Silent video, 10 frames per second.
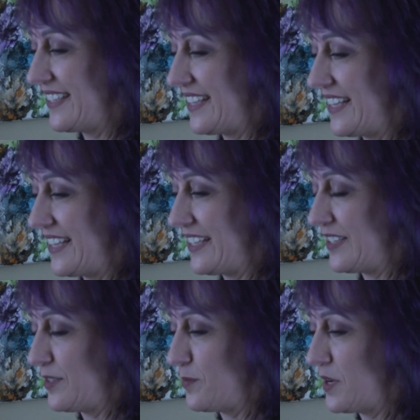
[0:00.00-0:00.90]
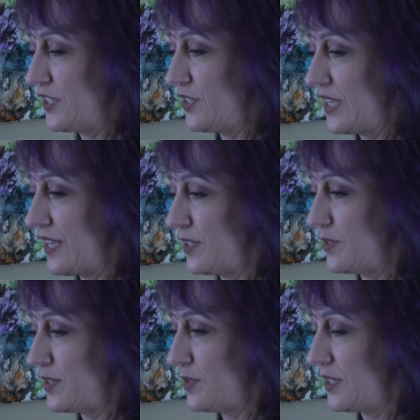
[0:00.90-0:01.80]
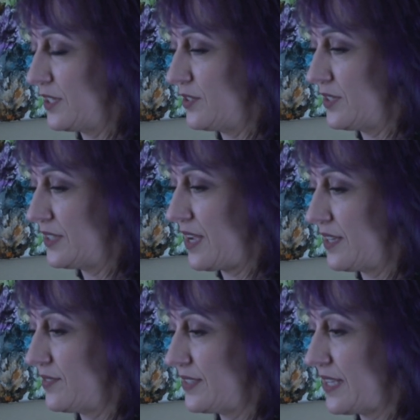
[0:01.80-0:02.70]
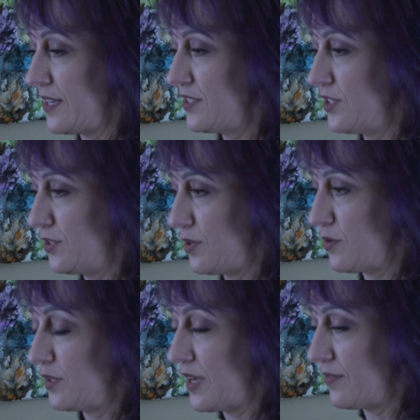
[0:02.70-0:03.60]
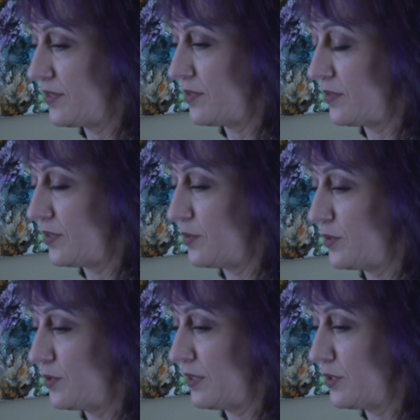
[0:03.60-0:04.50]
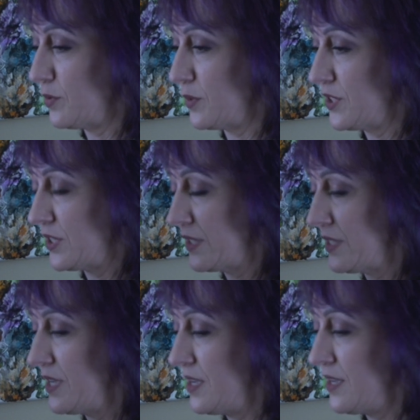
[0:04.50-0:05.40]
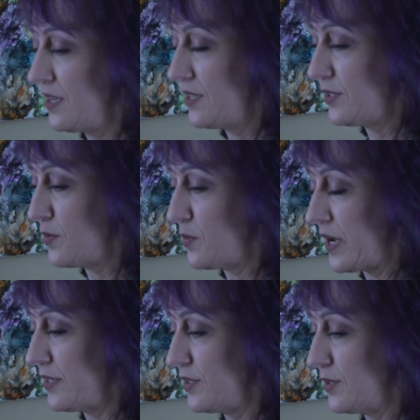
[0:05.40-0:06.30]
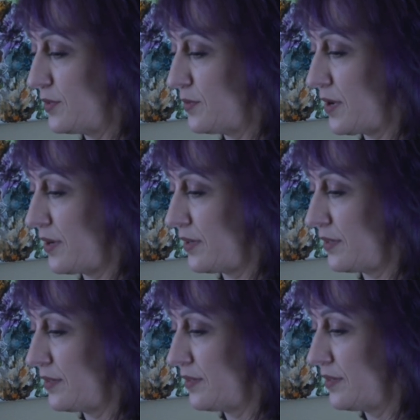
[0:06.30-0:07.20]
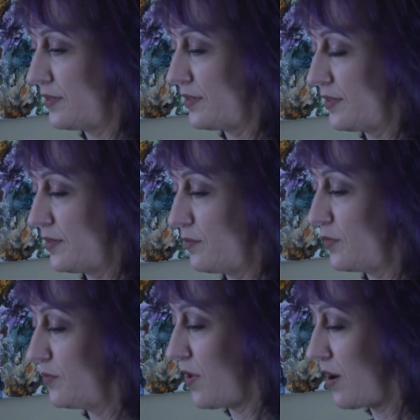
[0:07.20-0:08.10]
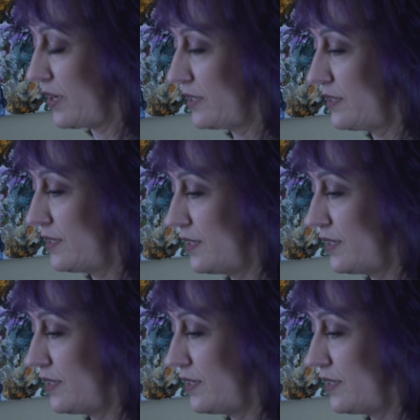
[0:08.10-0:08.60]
And once you get used to it, you just kind of sense, you know, you have to use your intuition to when to move on.